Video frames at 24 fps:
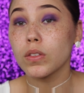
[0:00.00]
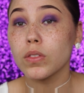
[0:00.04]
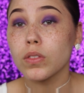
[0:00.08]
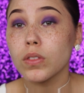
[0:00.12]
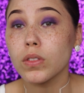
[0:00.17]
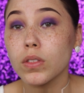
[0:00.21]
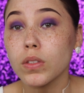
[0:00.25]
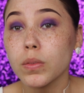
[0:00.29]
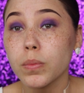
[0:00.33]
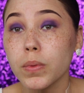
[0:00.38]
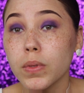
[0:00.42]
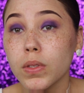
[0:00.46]

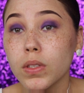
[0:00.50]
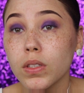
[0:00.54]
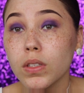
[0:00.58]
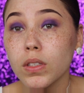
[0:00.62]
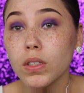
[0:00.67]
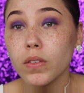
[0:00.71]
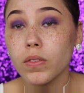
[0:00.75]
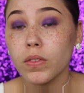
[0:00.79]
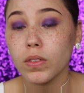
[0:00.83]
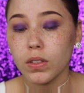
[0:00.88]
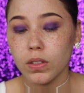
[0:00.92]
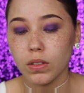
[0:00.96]
See, it's blending and
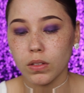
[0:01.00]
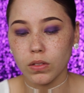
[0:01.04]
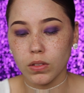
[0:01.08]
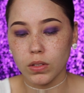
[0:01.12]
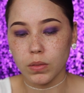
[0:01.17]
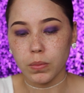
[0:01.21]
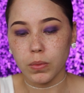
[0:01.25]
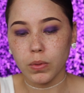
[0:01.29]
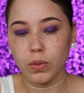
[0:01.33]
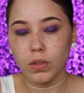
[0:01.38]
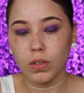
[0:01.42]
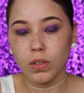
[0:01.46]
giving it a little
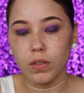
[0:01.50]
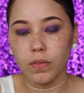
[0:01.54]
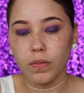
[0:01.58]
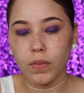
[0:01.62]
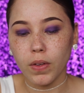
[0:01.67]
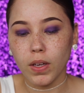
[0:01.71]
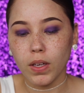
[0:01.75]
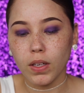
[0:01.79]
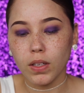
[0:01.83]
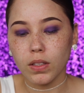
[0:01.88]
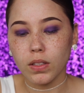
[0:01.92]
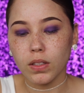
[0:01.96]
smoky
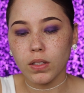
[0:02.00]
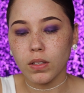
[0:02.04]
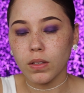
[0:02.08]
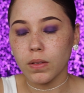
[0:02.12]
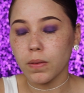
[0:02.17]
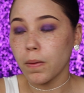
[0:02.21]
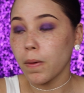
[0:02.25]
effect.